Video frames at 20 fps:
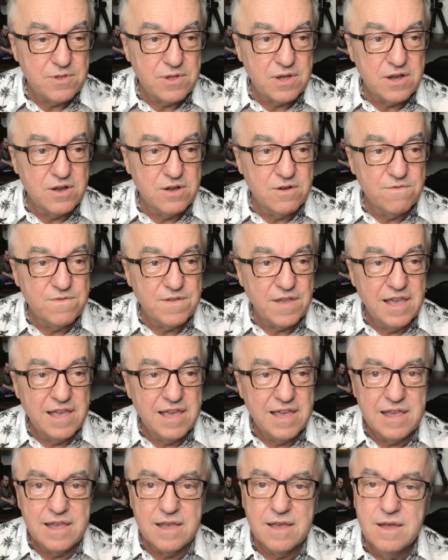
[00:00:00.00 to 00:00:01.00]
of
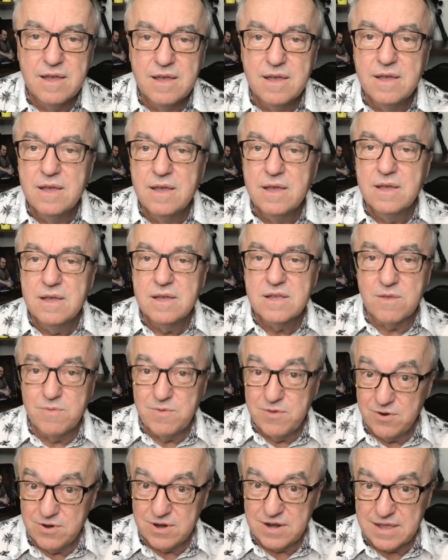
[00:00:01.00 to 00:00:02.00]
a
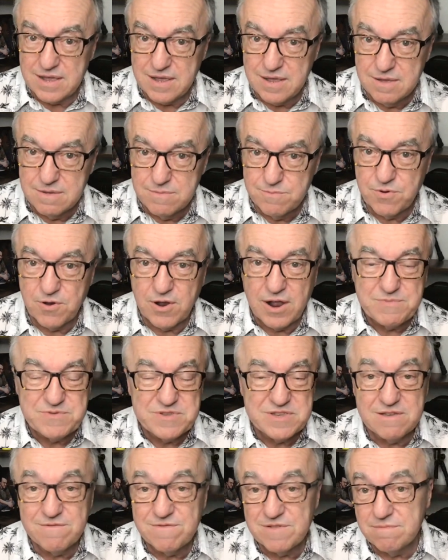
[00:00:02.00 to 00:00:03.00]
community,
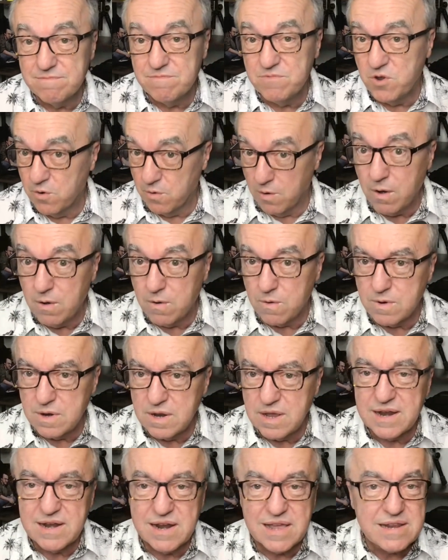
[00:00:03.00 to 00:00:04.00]
perhaps even your own,
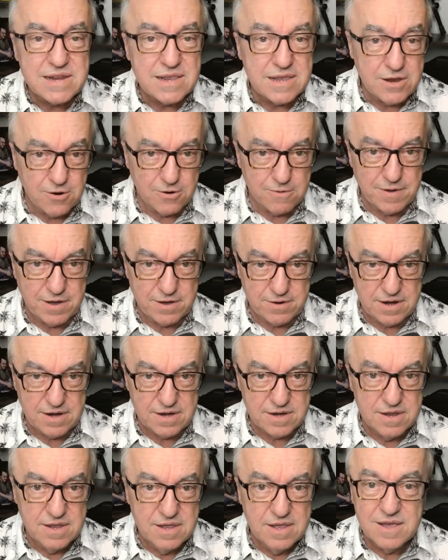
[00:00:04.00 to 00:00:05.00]
I'd like to hear about it.